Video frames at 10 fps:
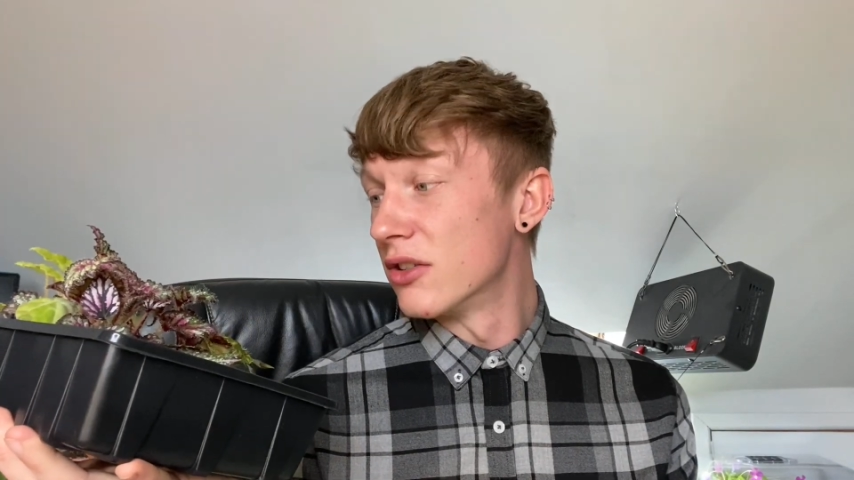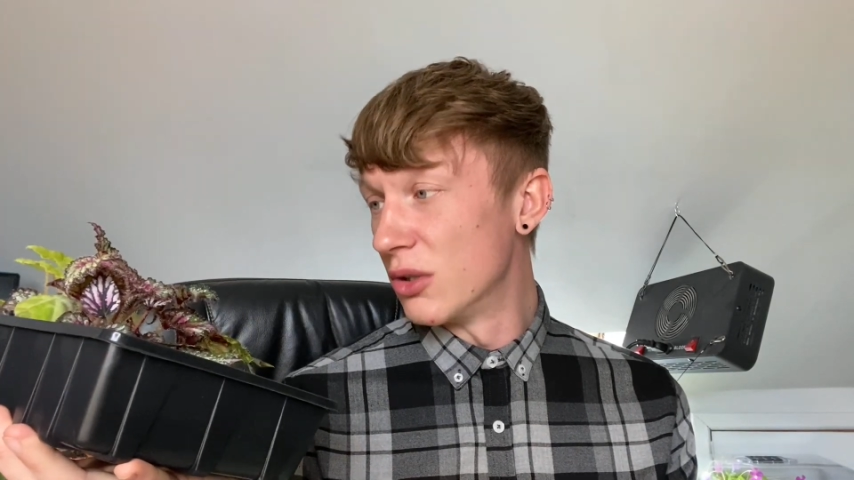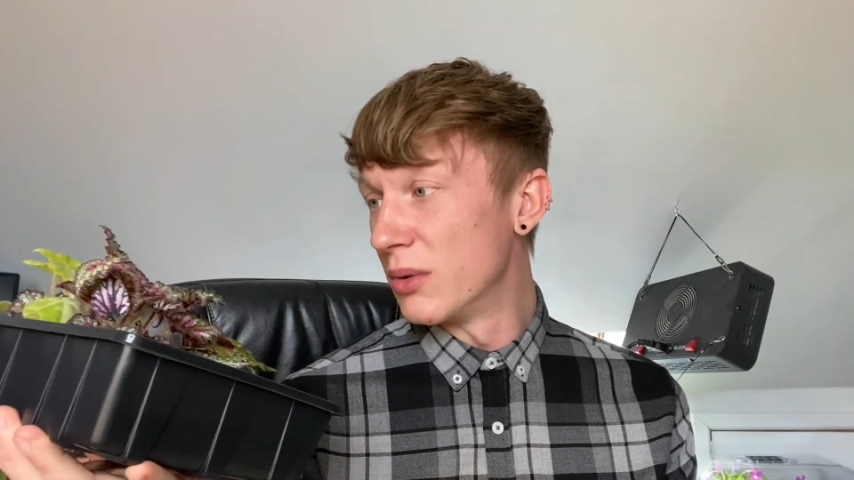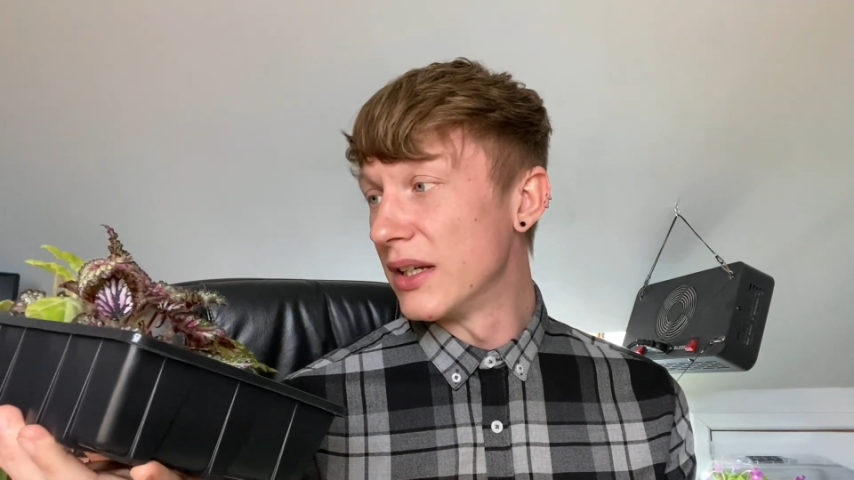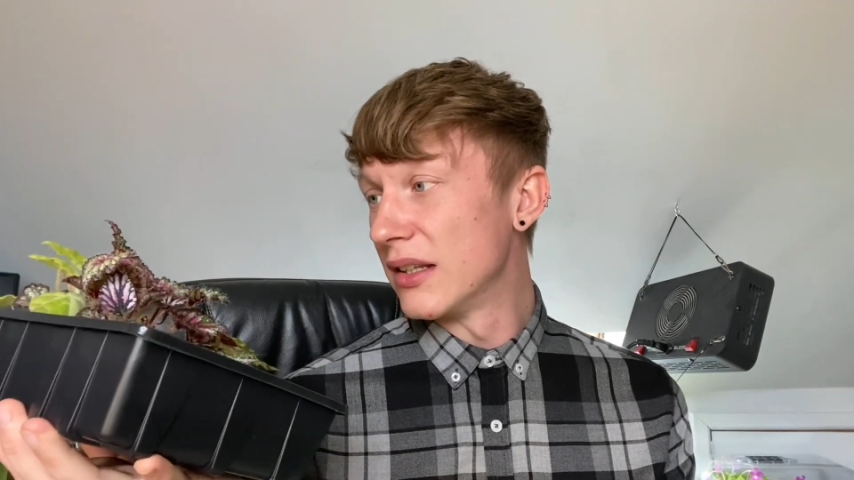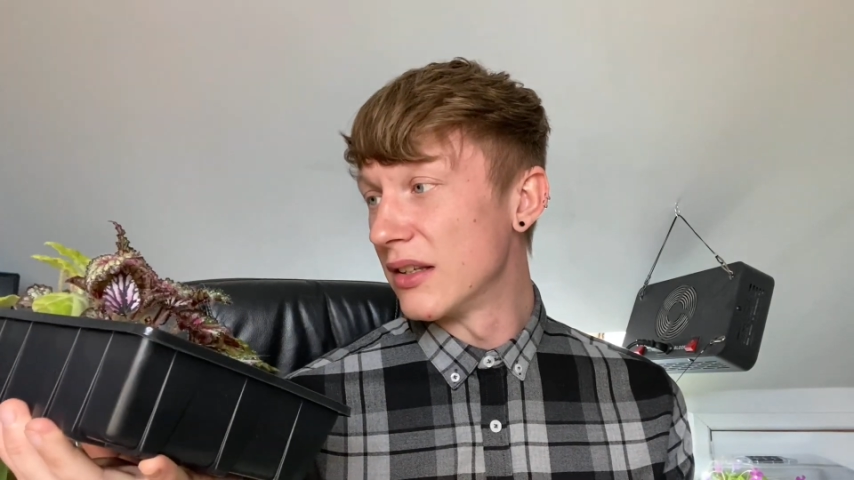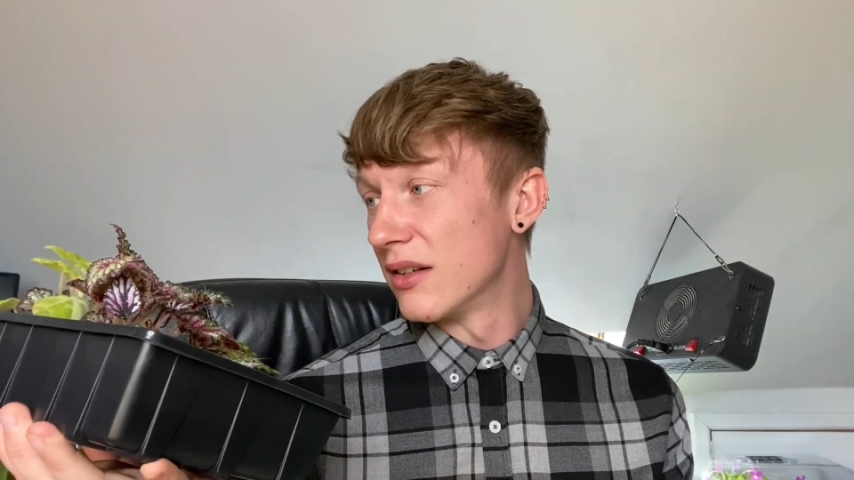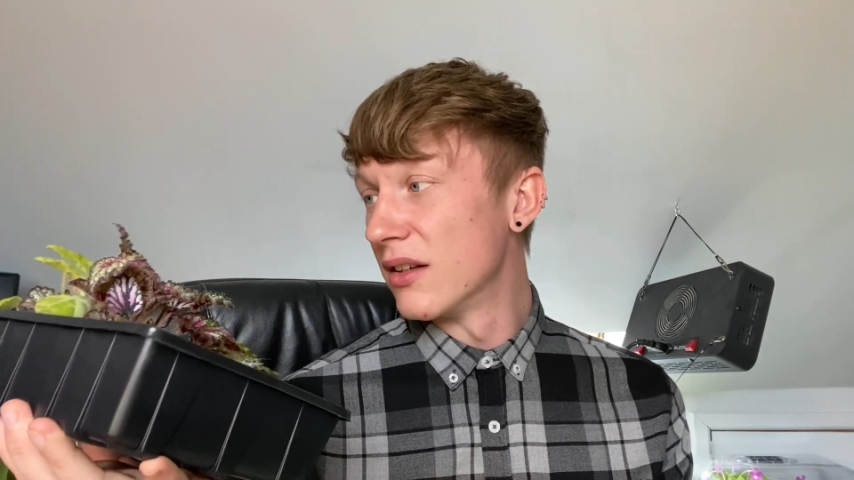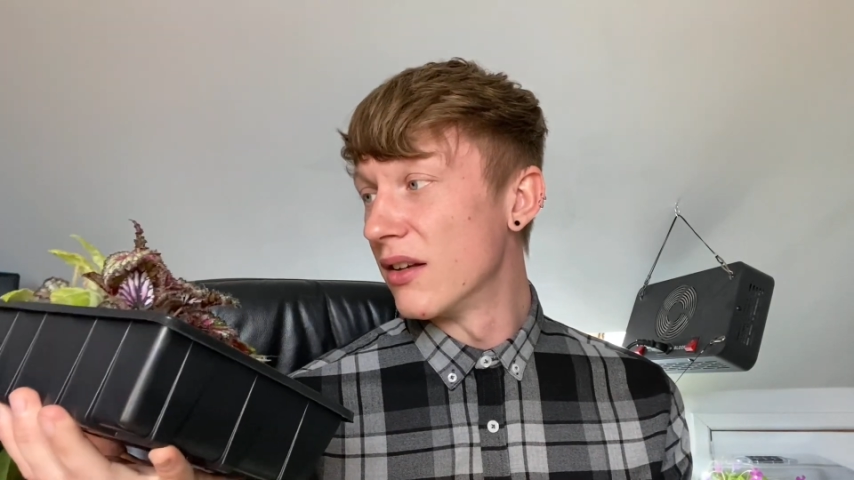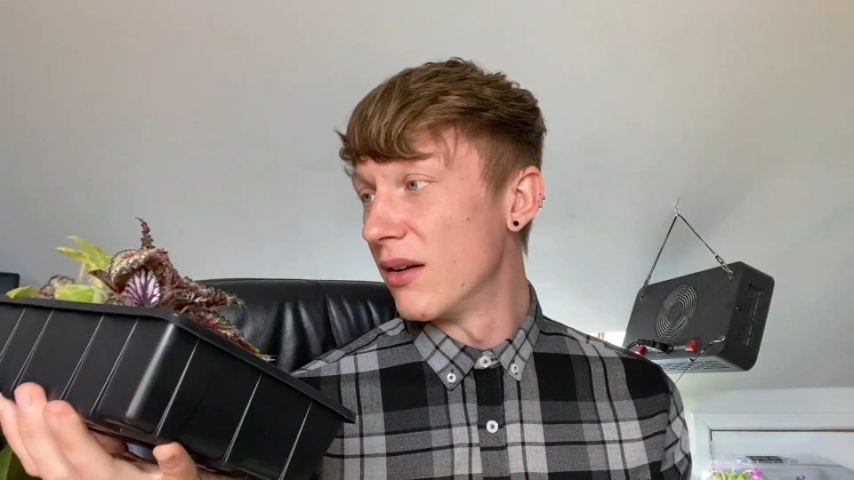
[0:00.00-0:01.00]
doing
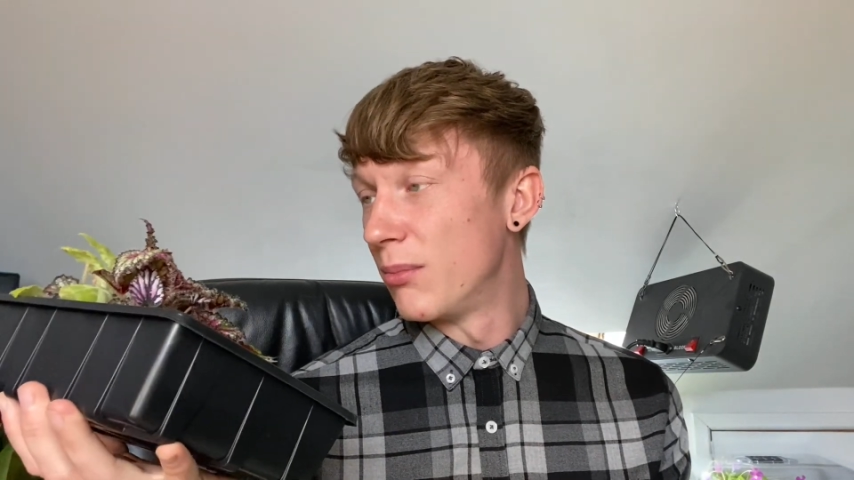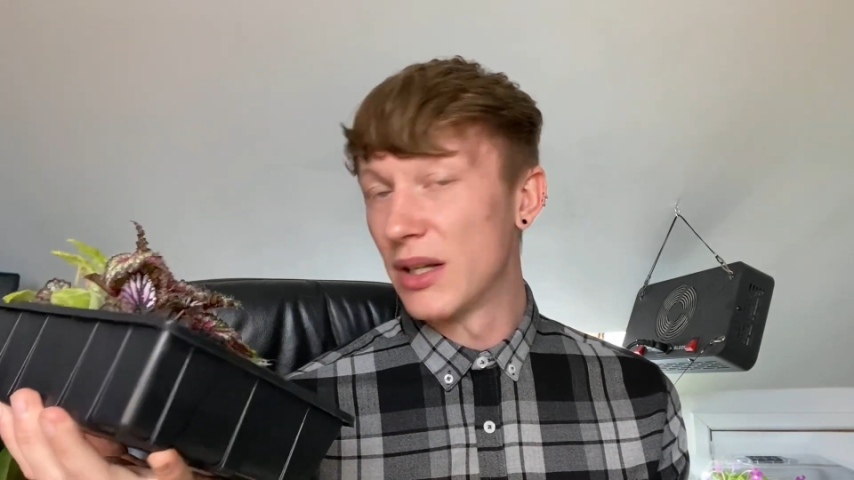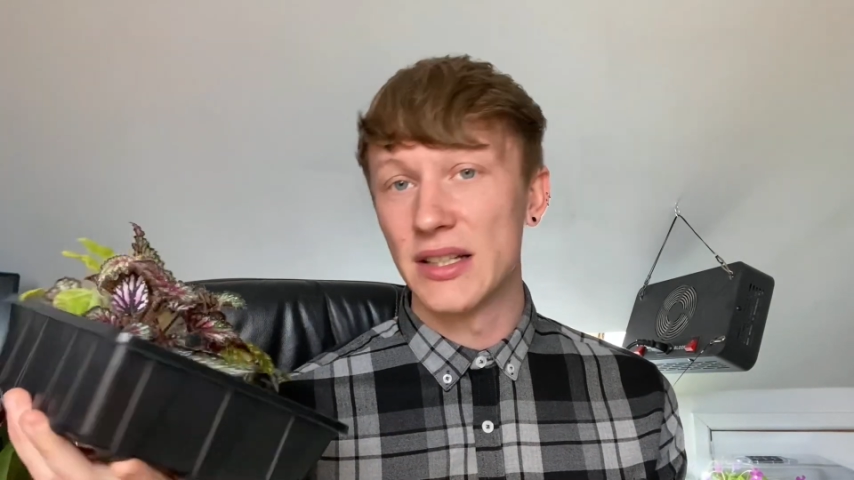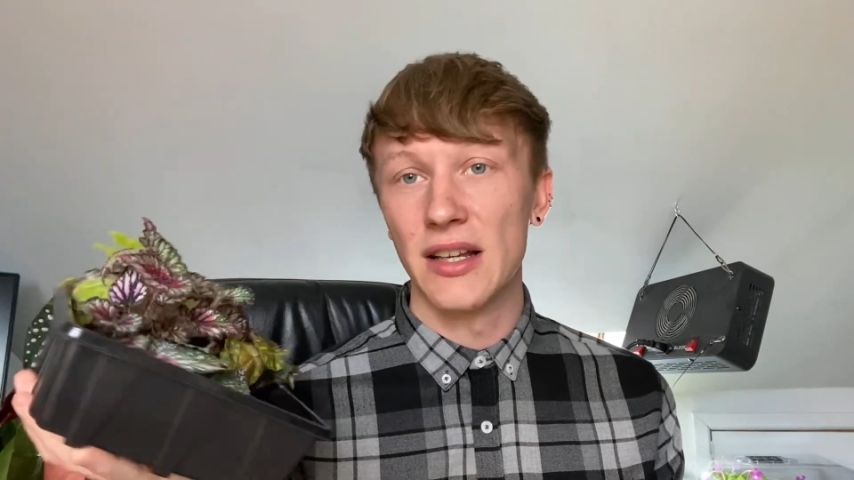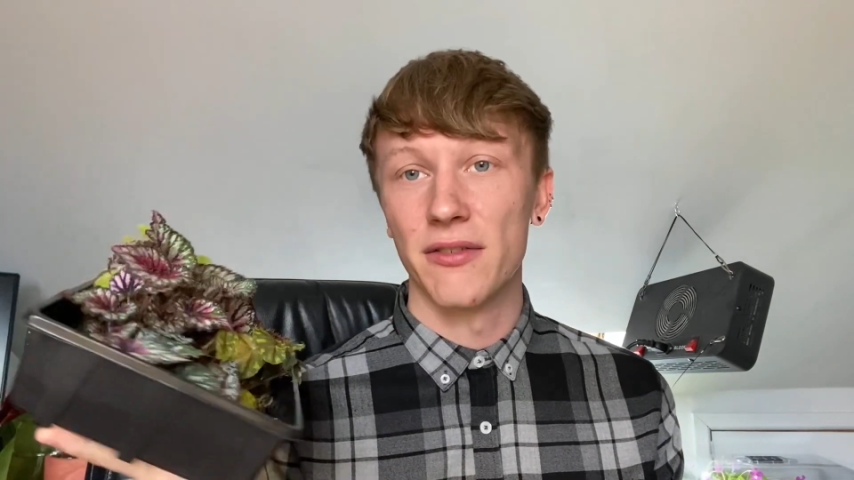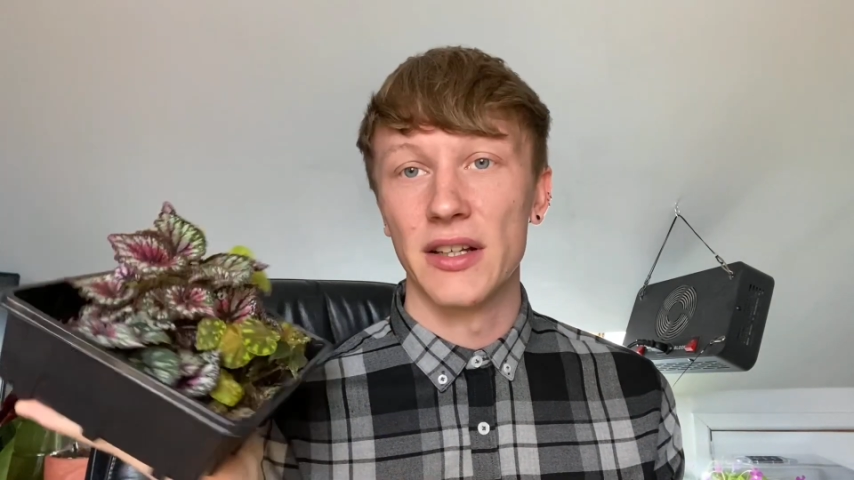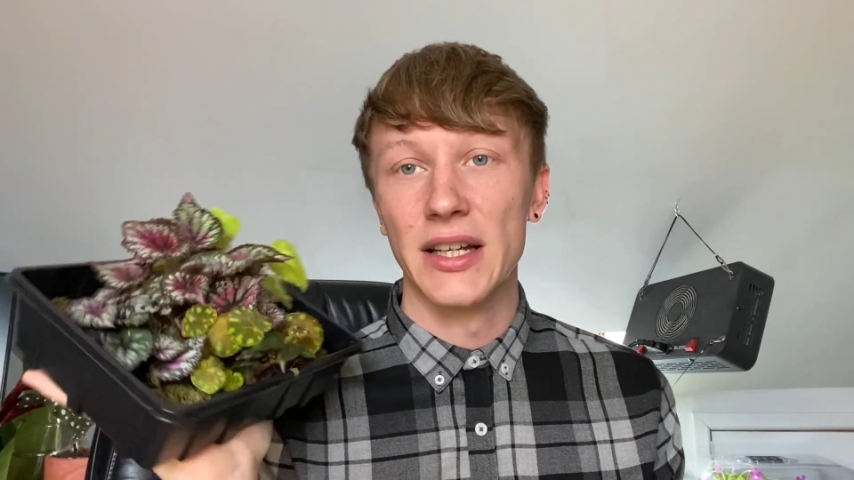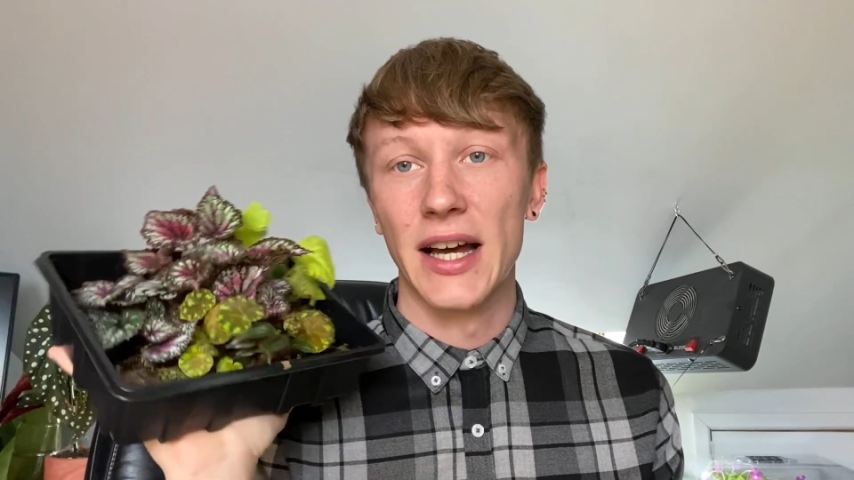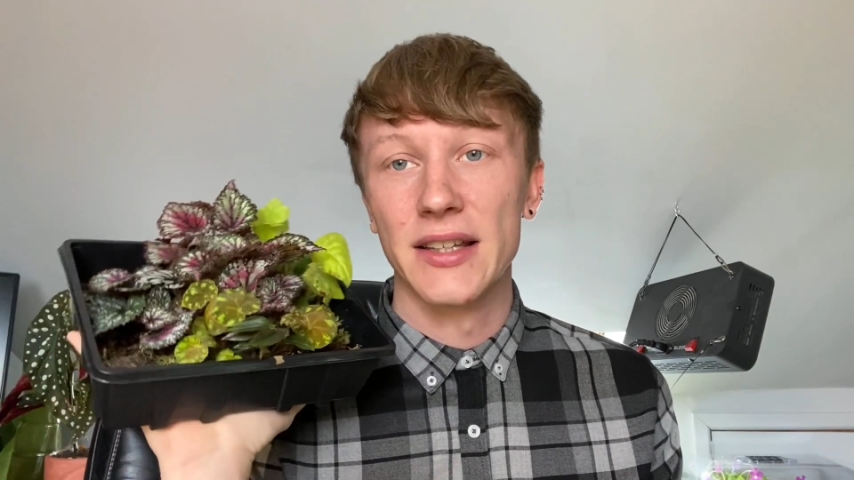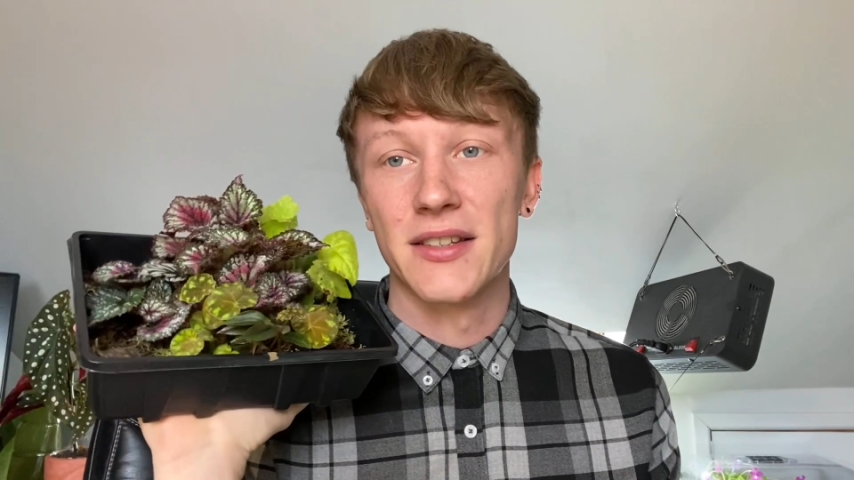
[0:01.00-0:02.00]
bloody lovely
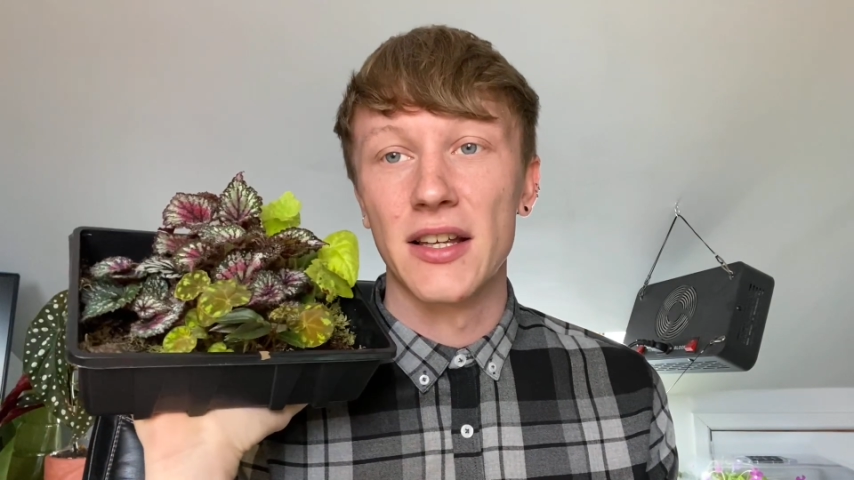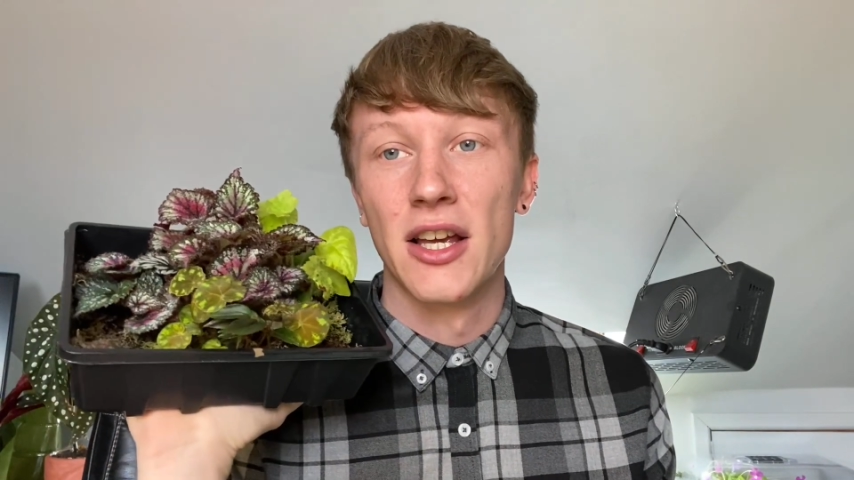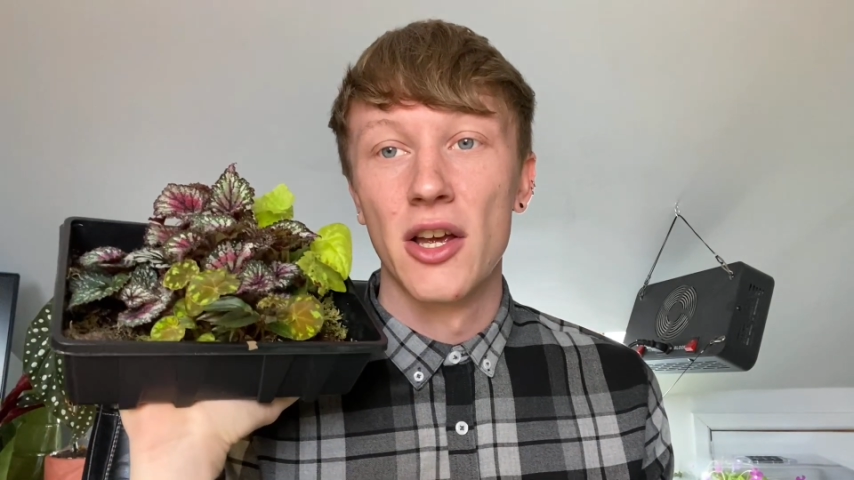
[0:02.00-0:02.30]
and